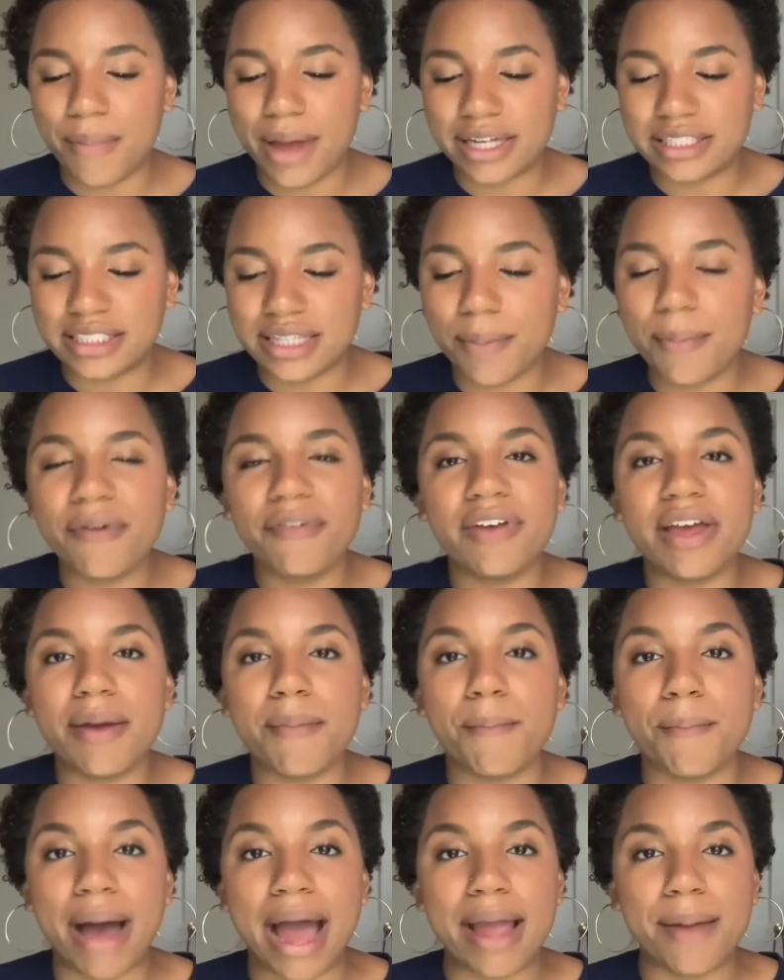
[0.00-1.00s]
Some of it
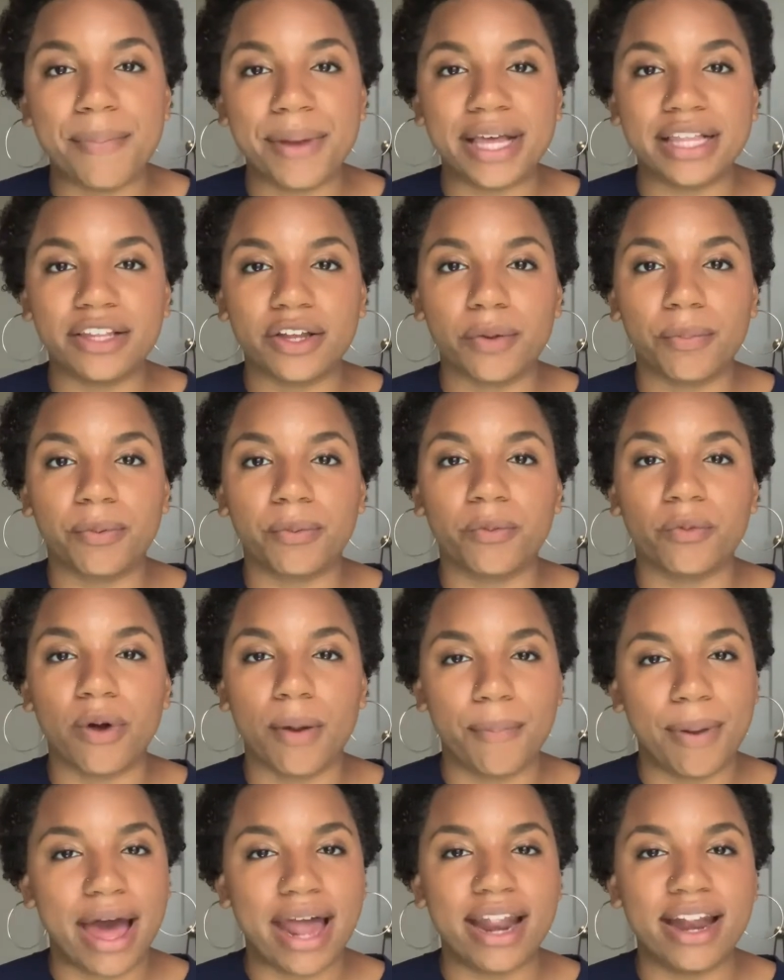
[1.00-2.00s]
might be a little
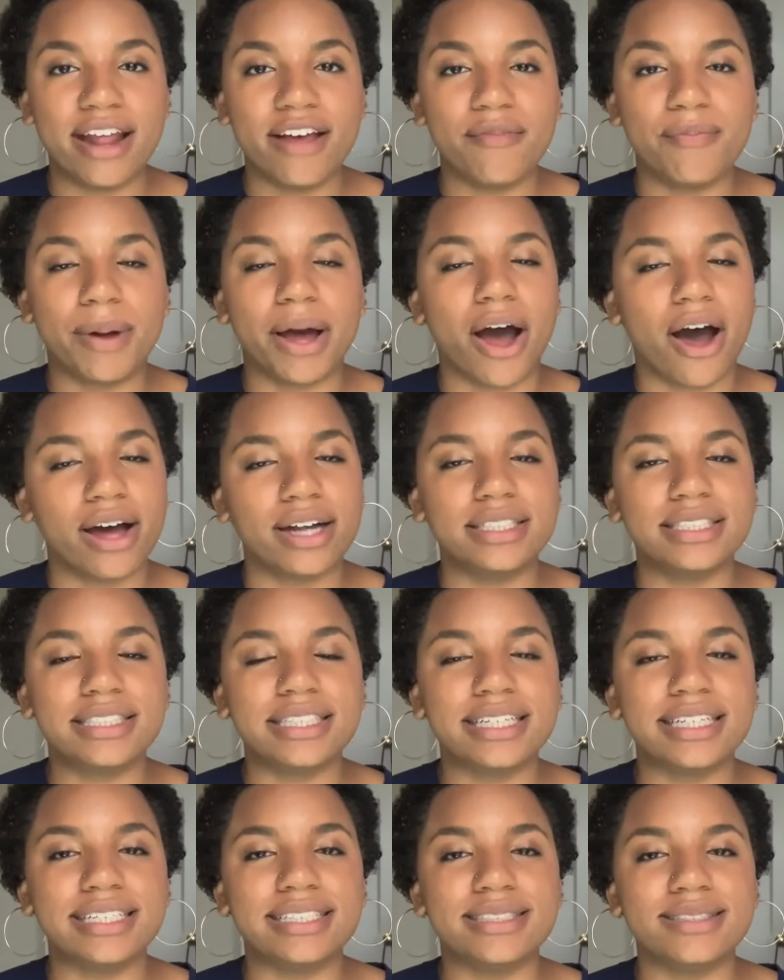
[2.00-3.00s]
repetitive, but
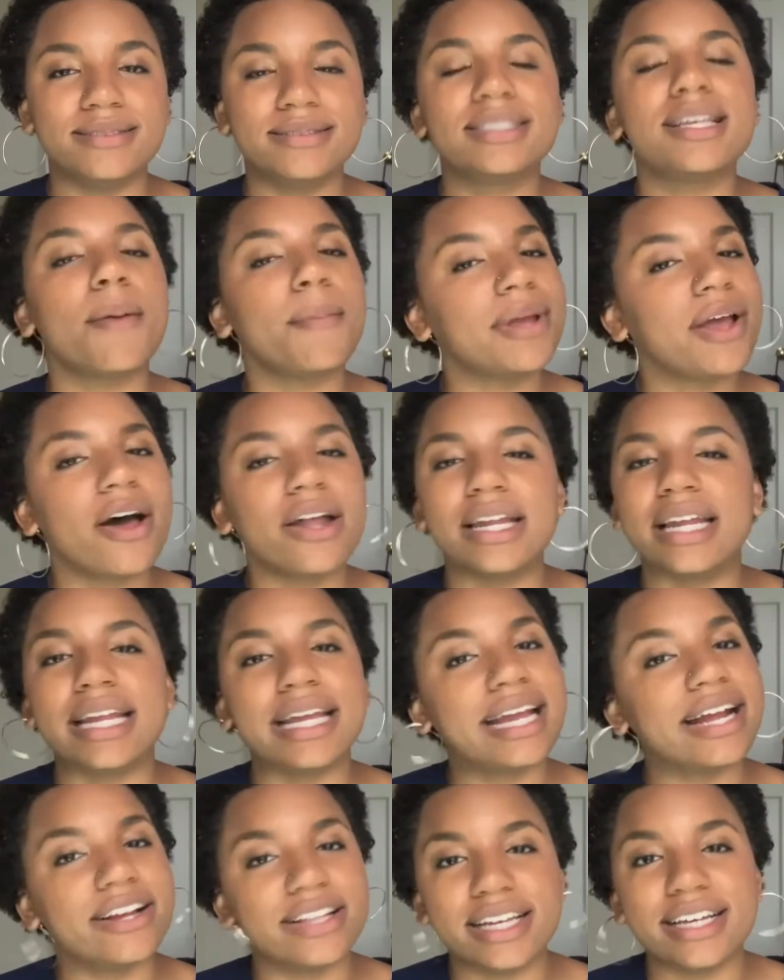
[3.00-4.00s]
honestly, some of y'all need to
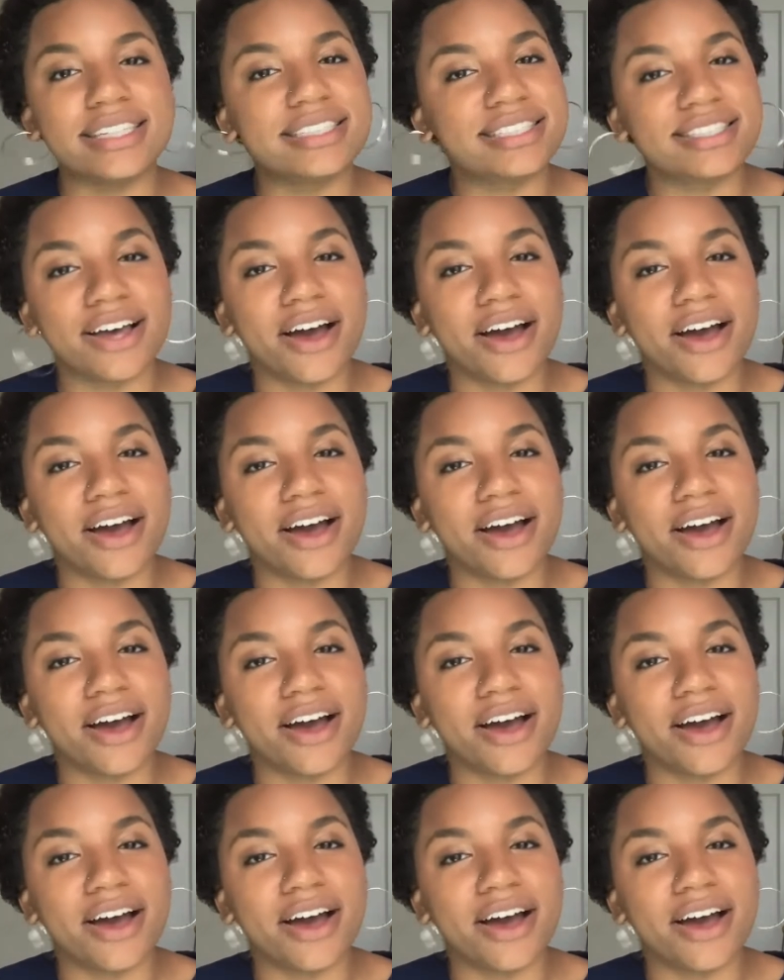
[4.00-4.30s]
hear this